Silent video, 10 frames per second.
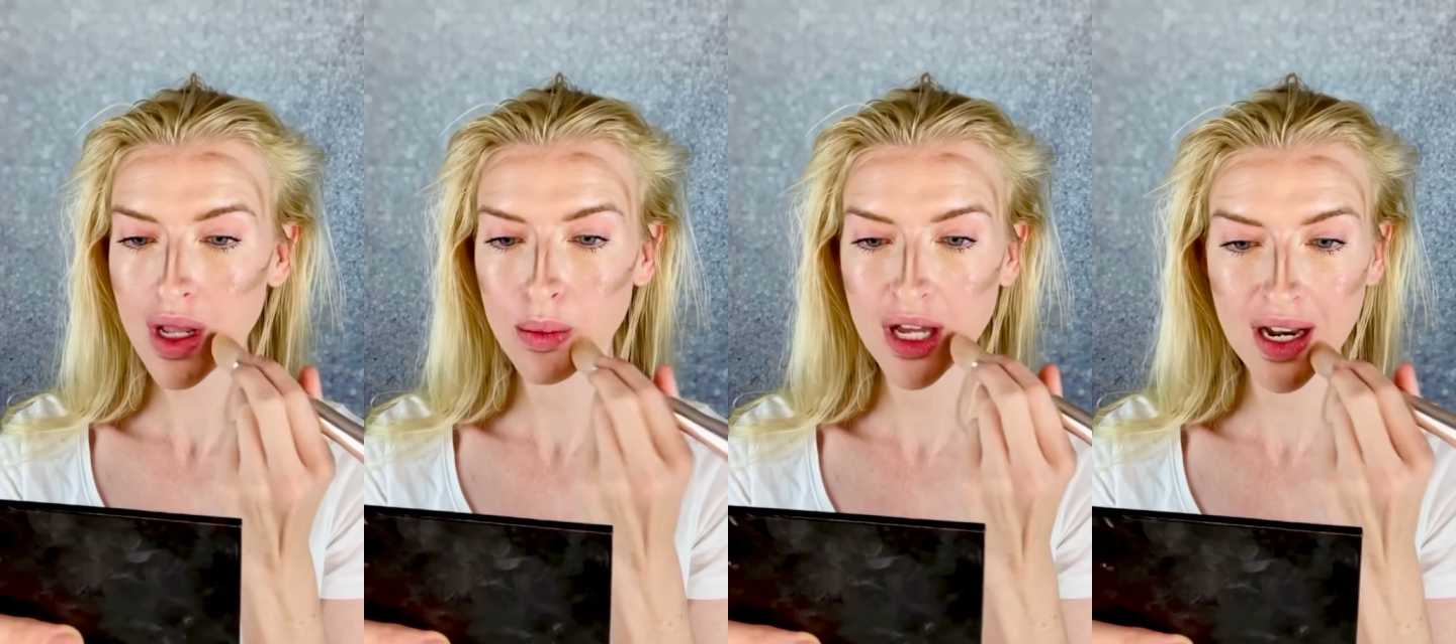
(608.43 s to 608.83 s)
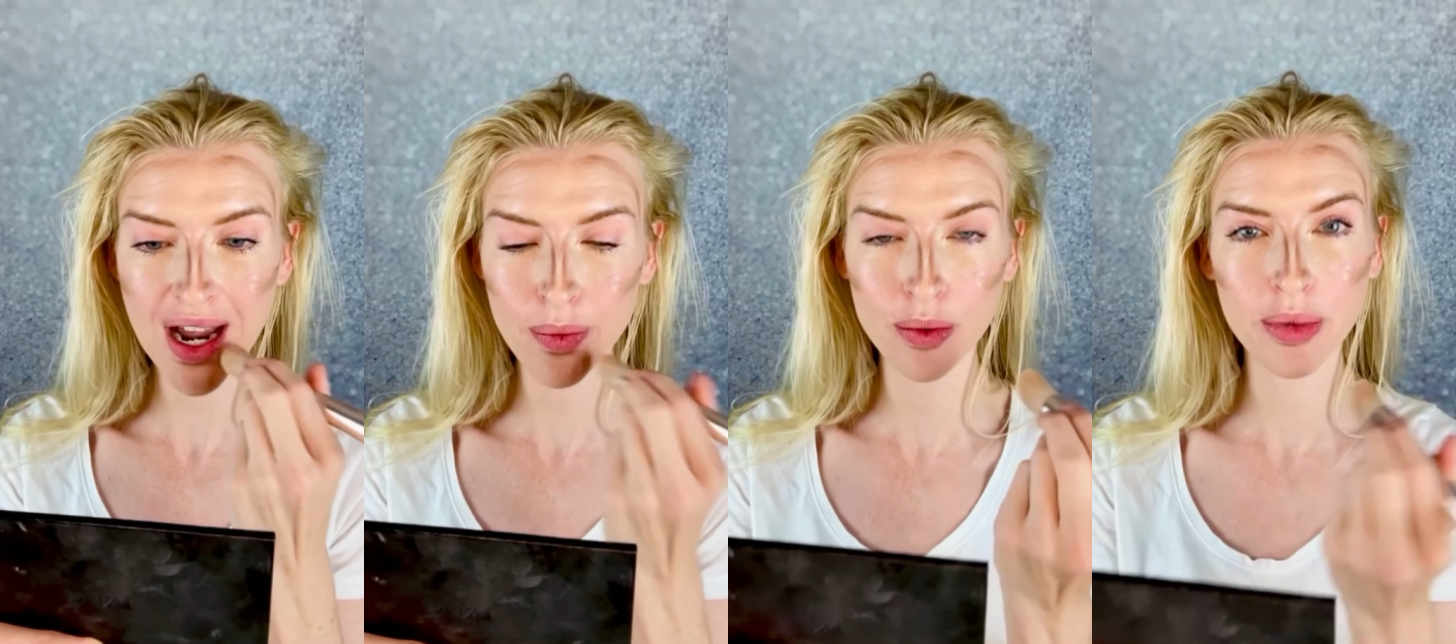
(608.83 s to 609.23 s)
But
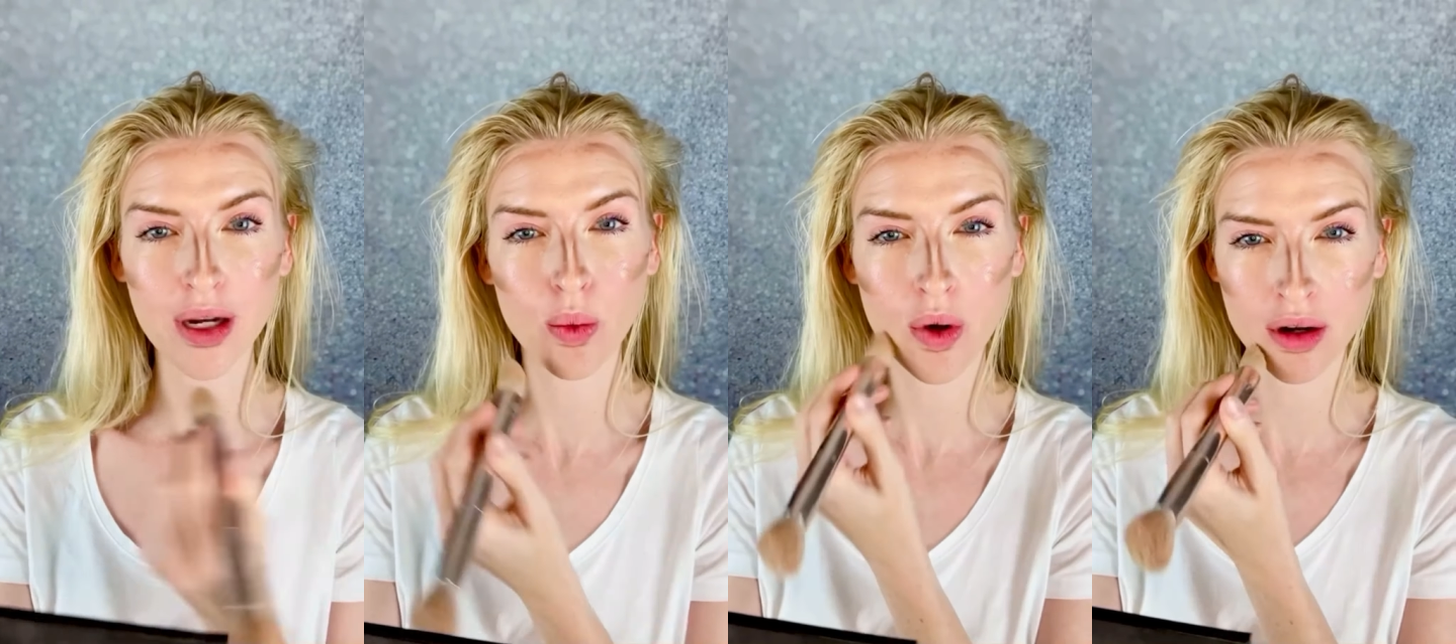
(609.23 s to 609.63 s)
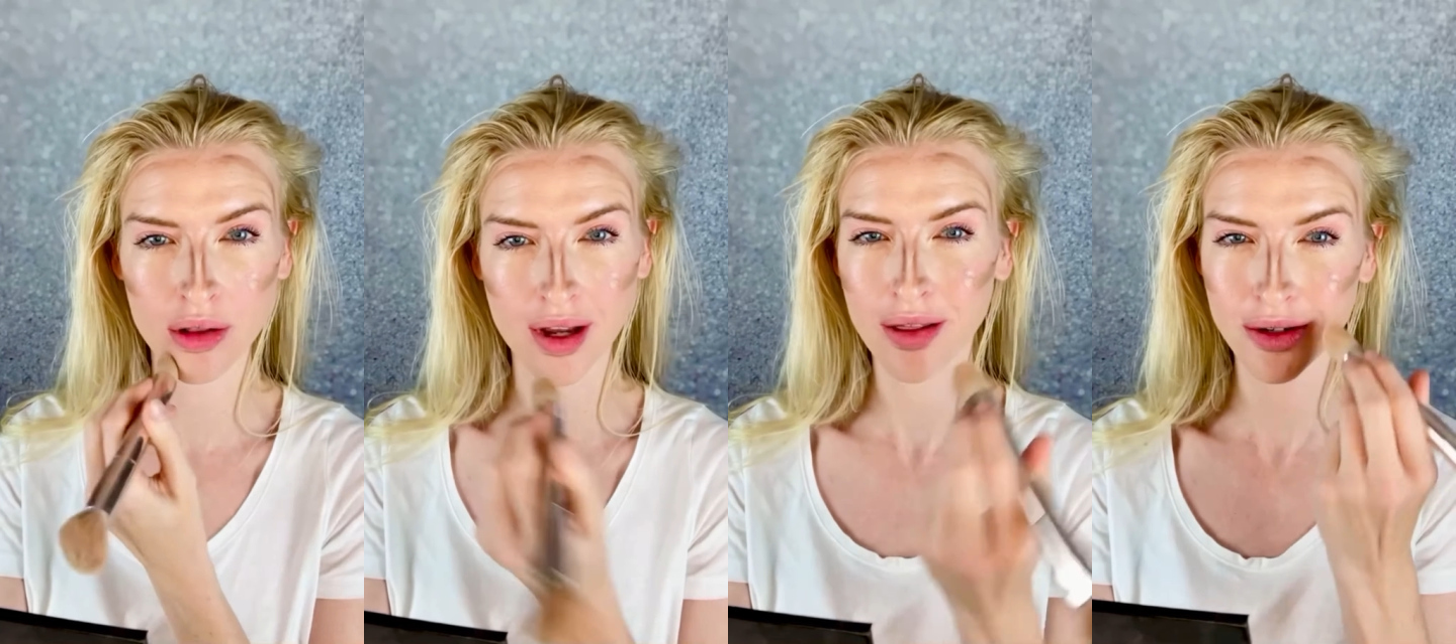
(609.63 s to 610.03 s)
I will pick one or
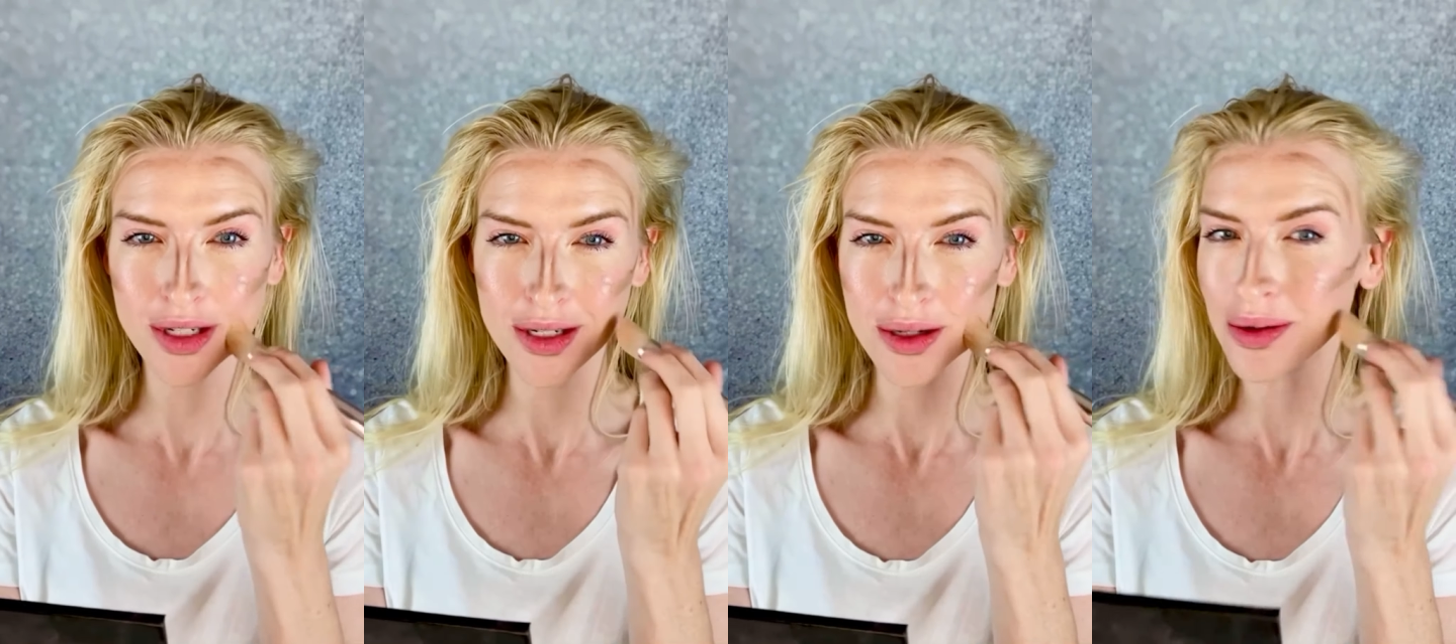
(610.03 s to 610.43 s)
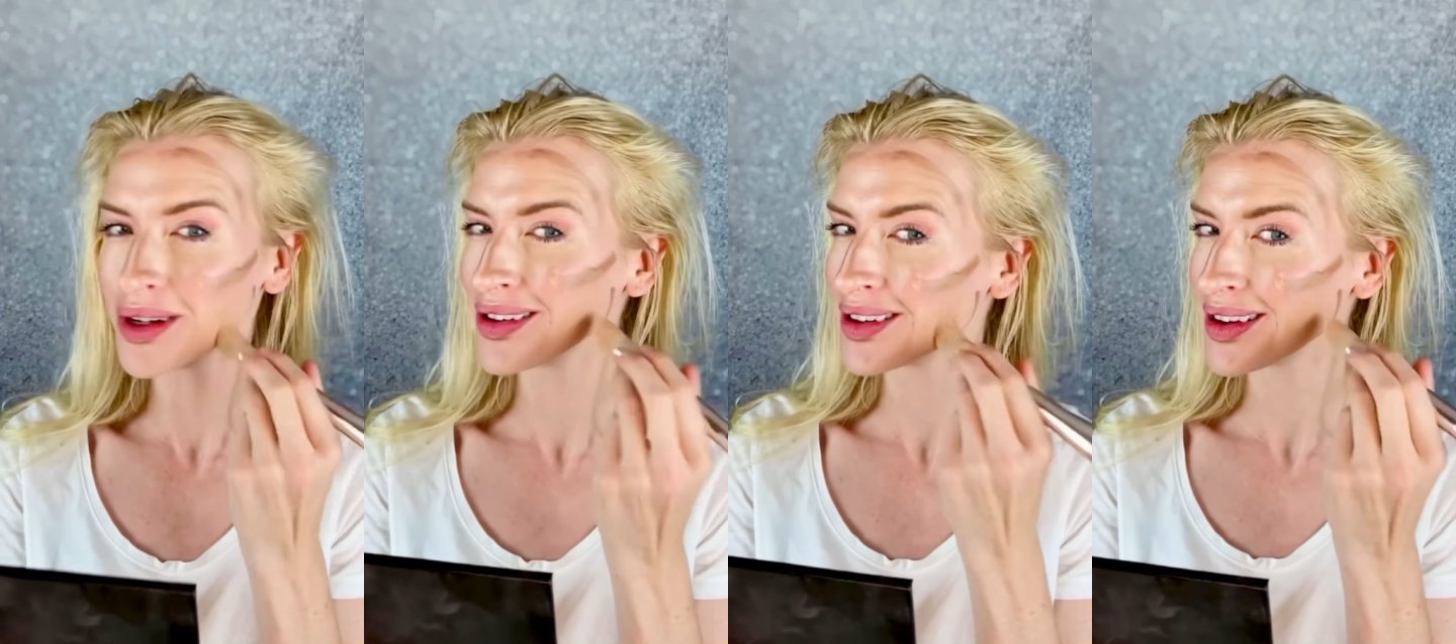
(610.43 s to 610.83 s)
the other to do
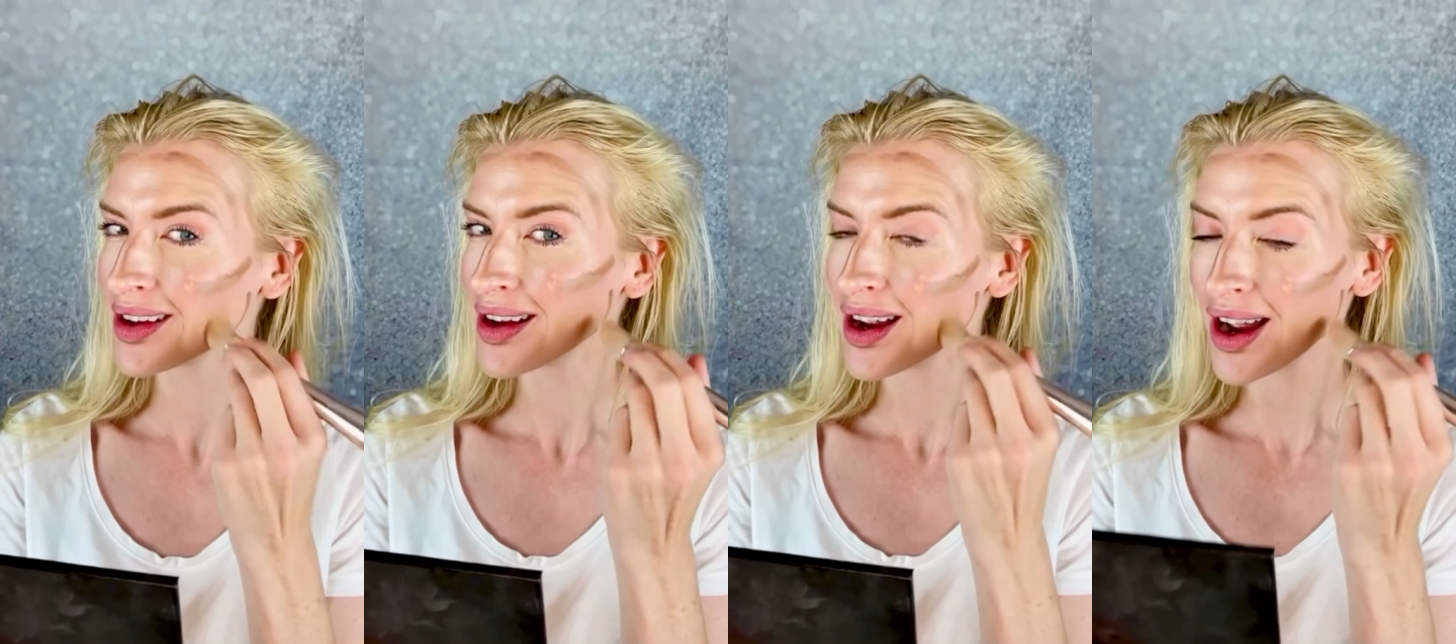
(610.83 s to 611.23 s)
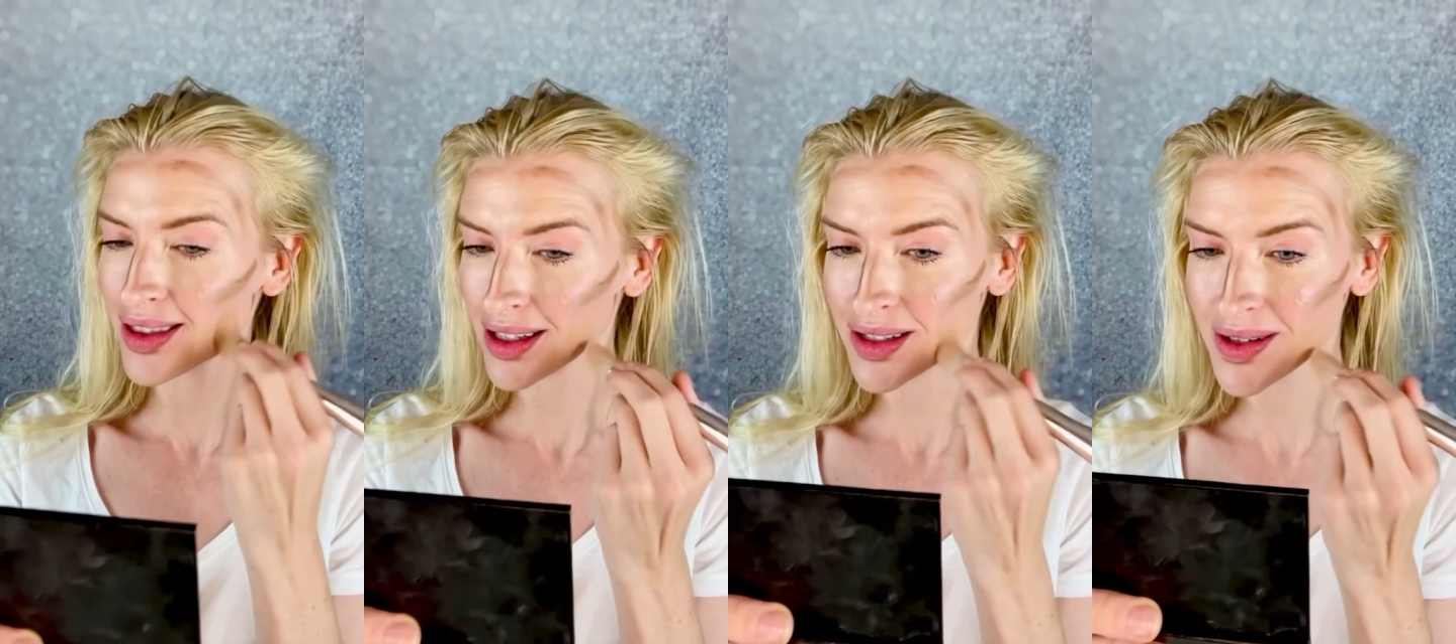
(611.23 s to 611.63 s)

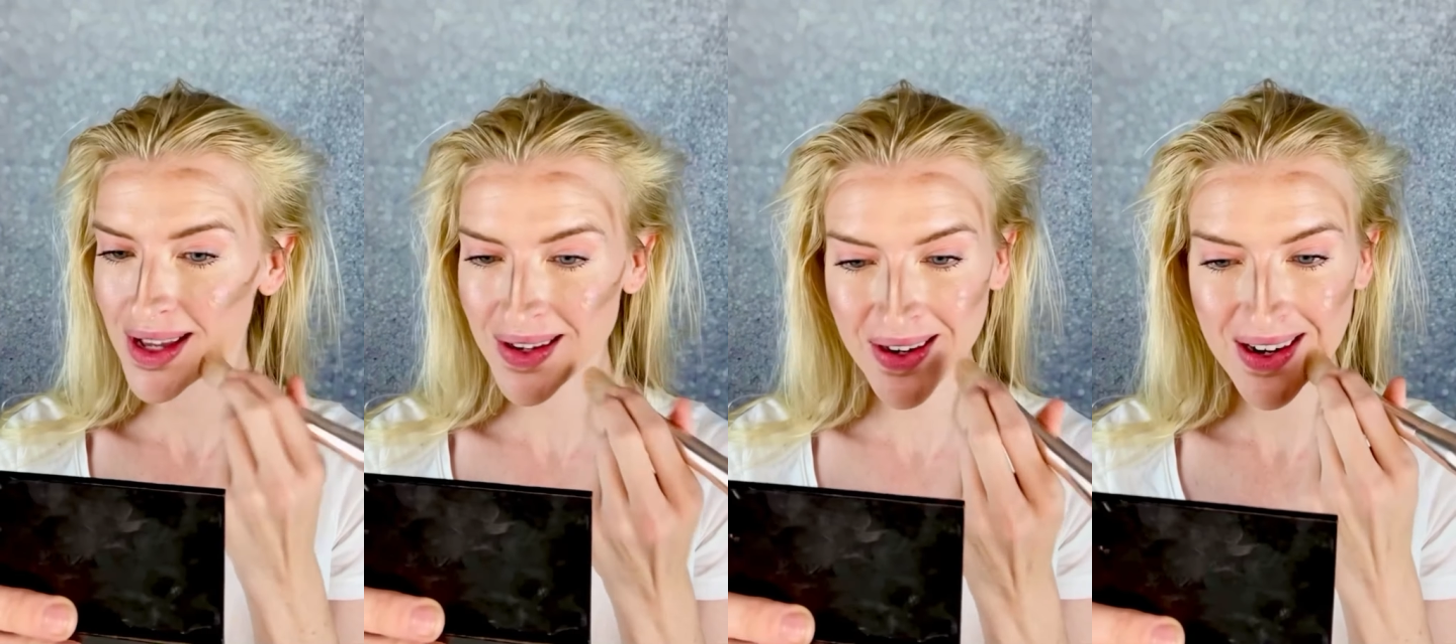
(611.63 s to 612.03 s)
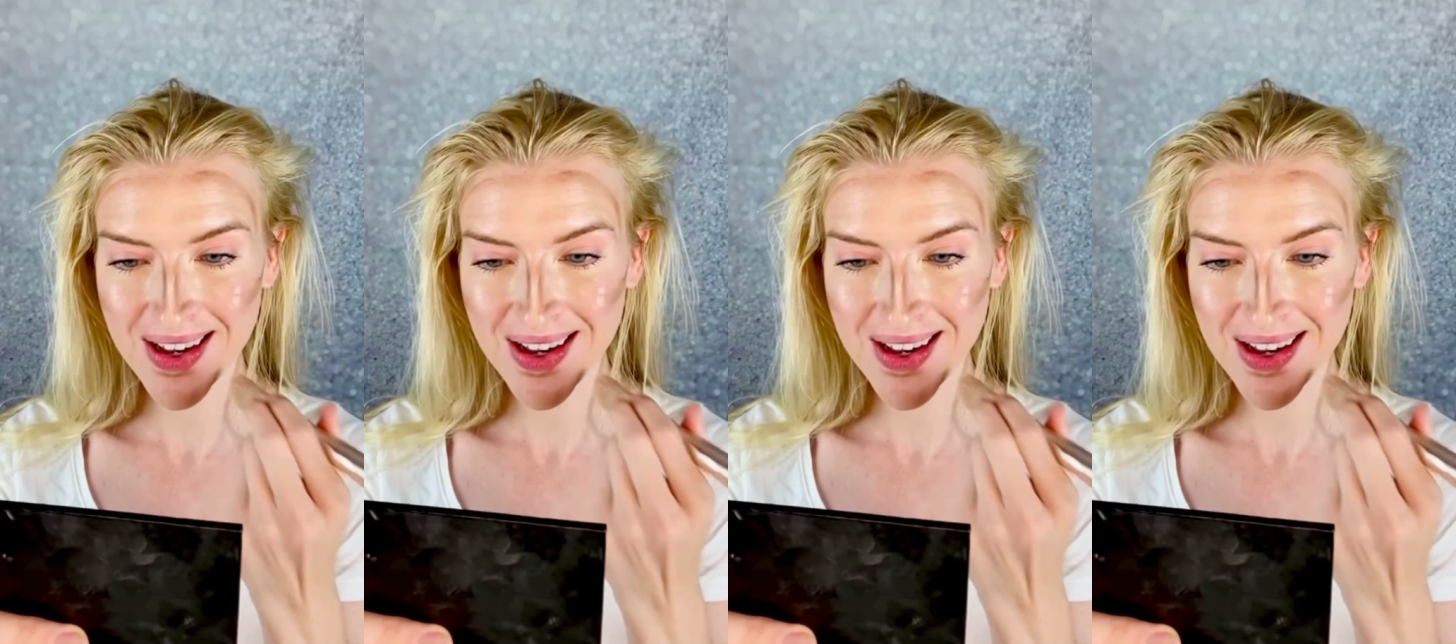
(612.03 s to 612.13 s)
and then do the other.